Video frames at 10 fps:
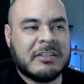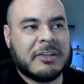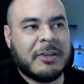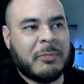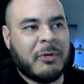a
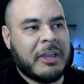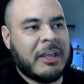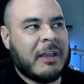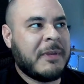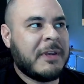good point.
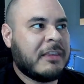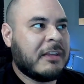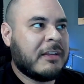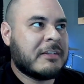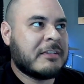I mean, I think
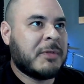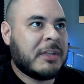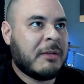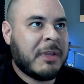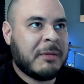that's something
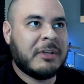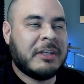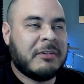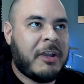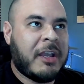that people need
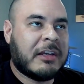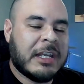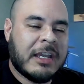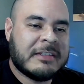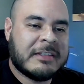to
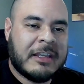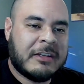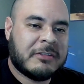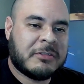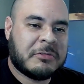recognize in the
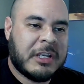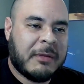industry.